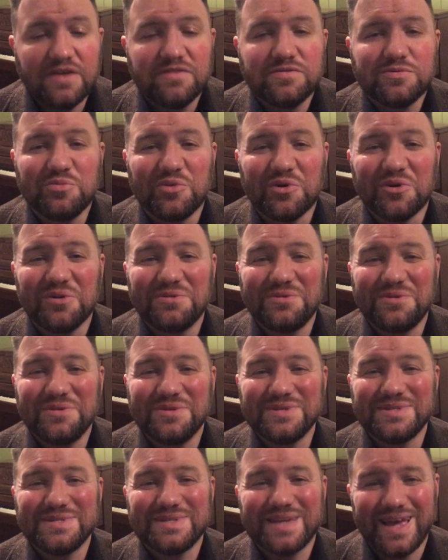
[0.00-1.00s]
gives birth to
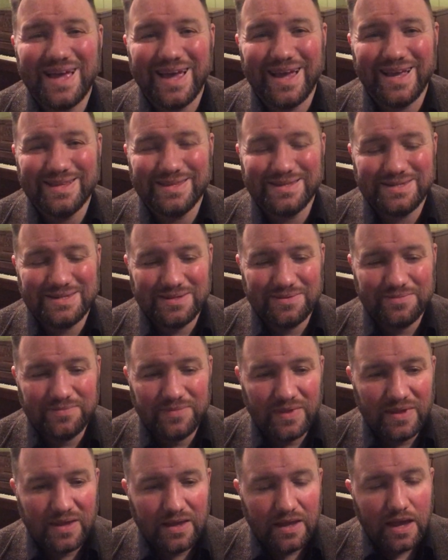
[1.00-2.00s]
the signs.
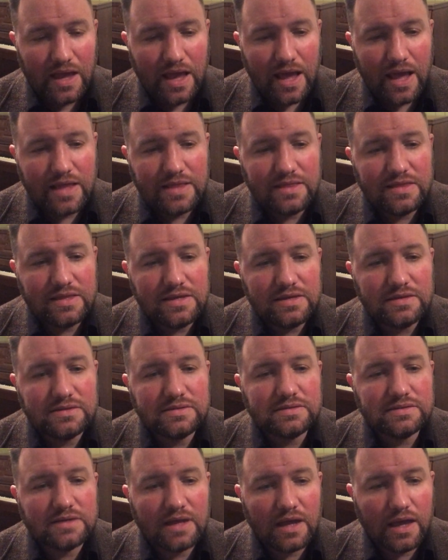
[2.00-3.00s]
And these
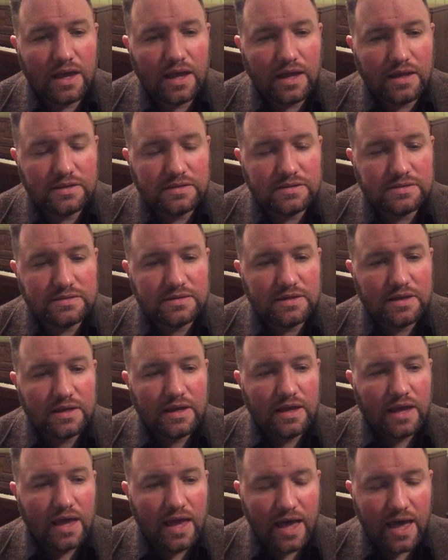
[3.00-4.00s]
signs
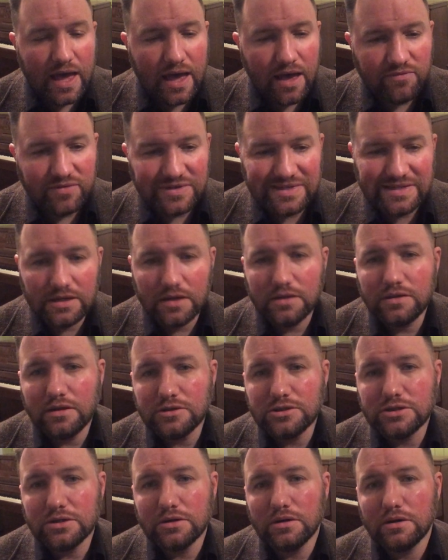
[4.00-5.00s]
have a
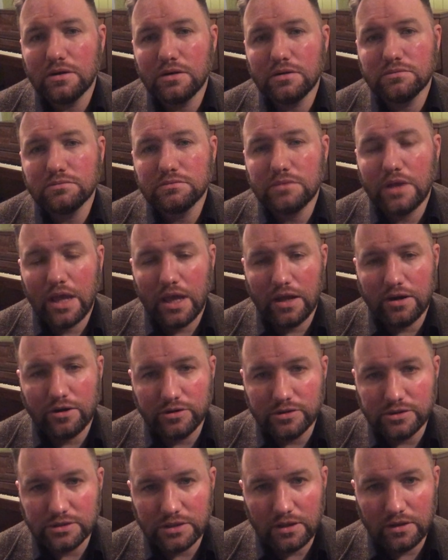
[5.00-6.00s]
signature
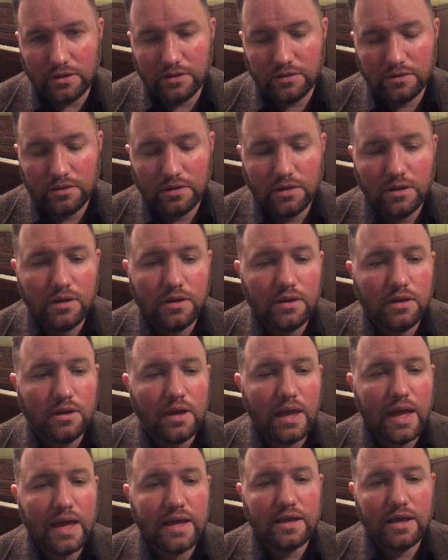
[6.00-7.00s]
energy,
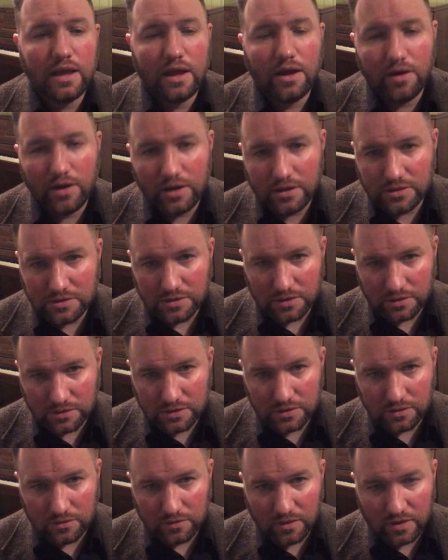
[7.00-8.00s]
a character
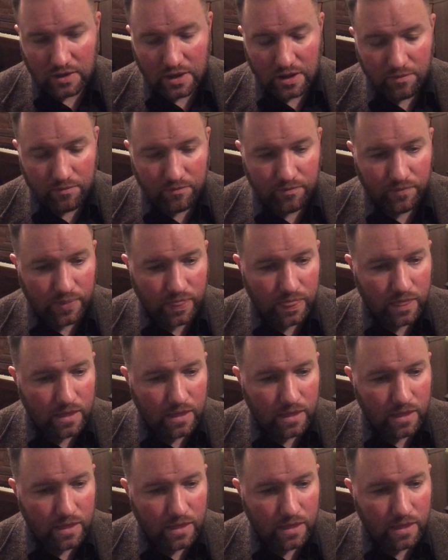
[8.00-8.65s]
to them.